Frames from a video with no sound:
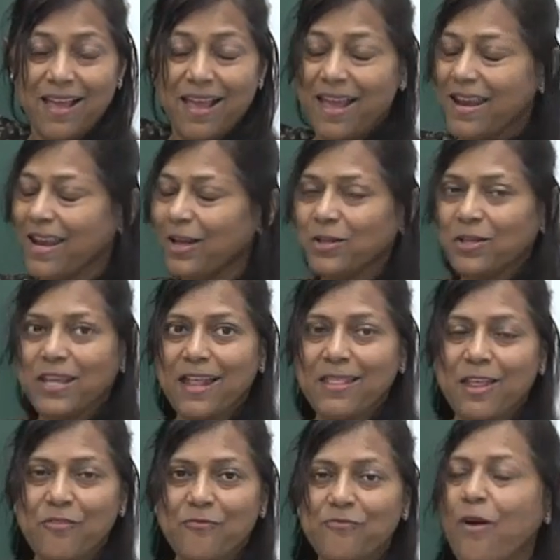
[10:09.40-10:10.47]
And how do you get
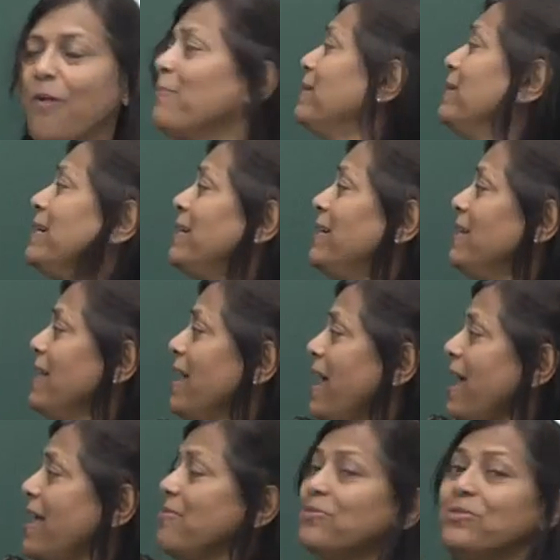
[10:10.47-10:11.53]
that formula?
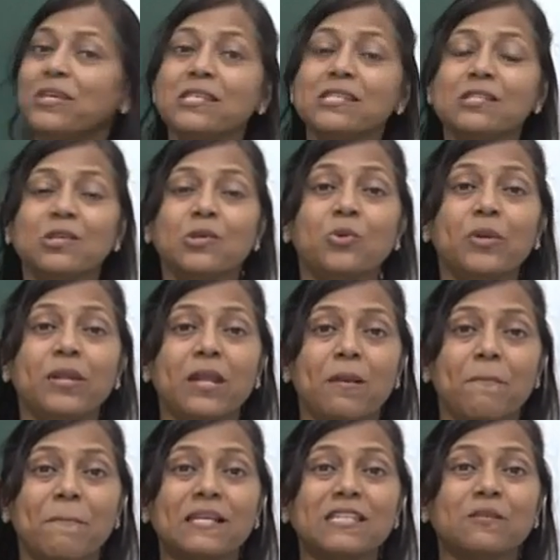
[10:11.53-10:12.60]
And this
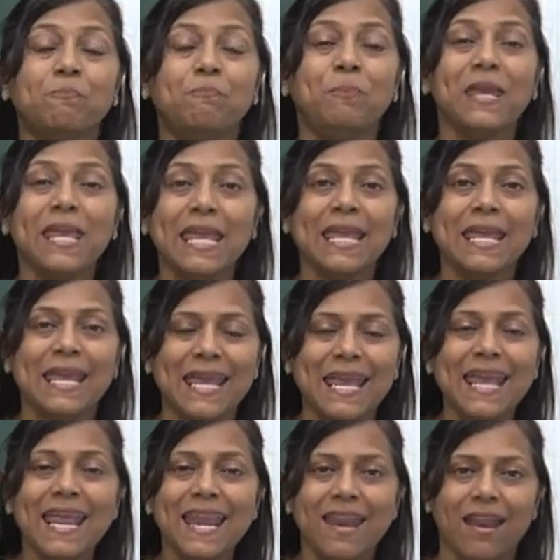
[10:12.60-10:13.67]
unit must be
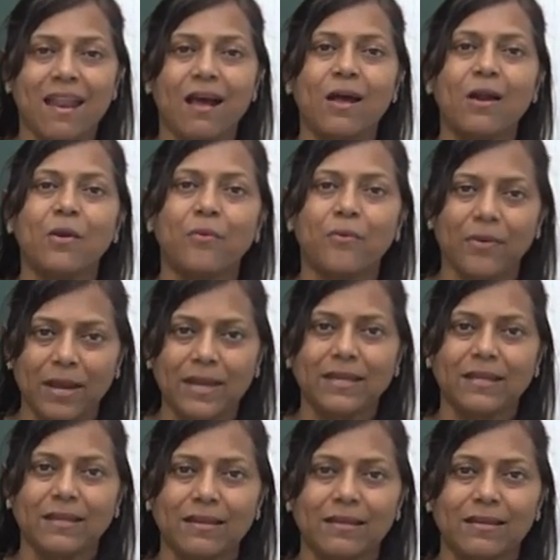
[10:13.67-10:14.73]
in
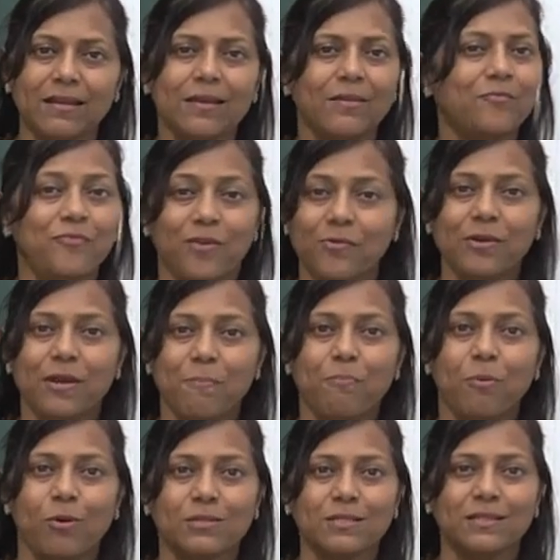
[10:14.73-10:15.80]
radian. Very
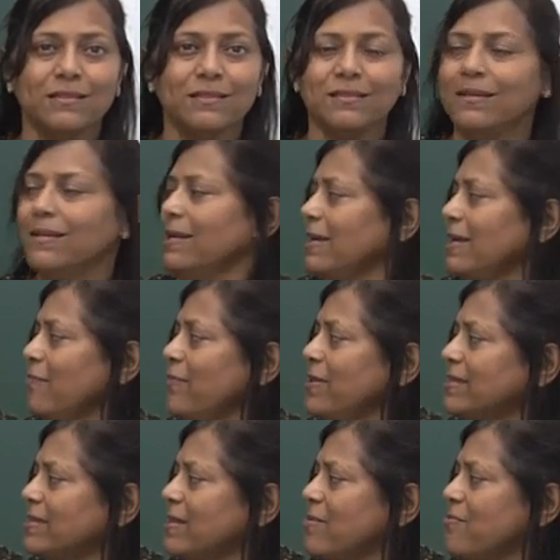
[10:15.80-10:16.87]
important. If
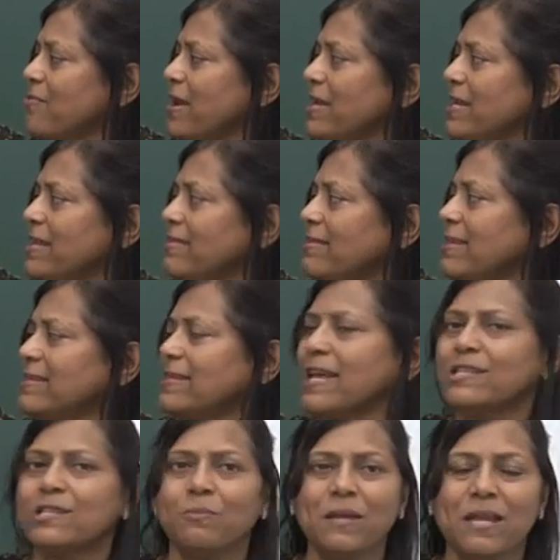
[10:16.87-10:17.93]
it's in radiant, this
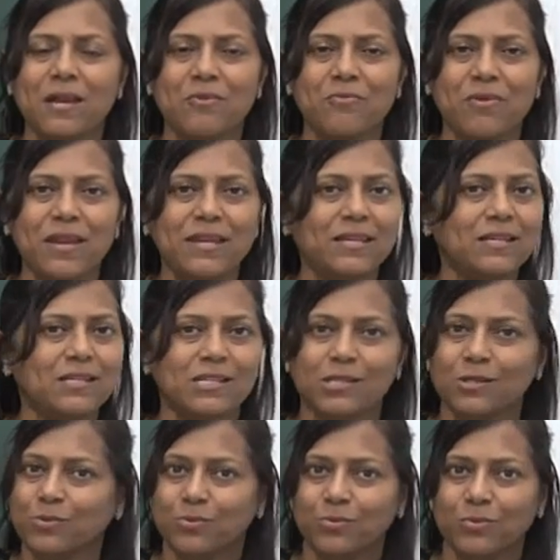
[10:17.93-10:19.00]
has to be in radiant
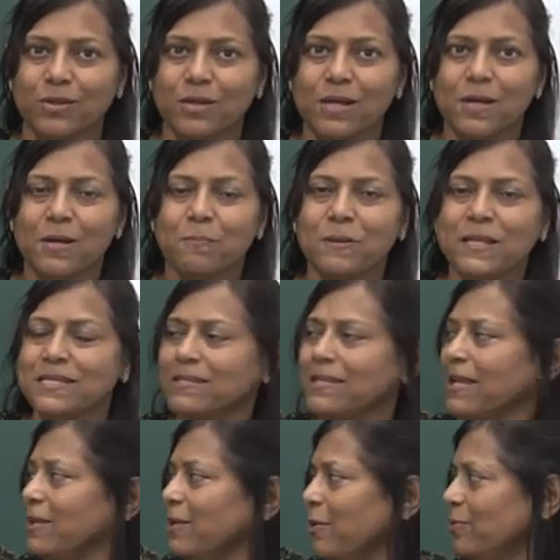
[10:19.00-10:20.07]
too. Please
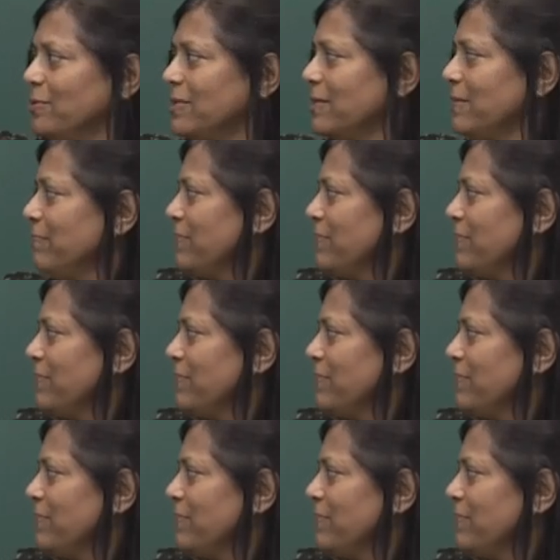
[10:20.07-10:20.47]
take note.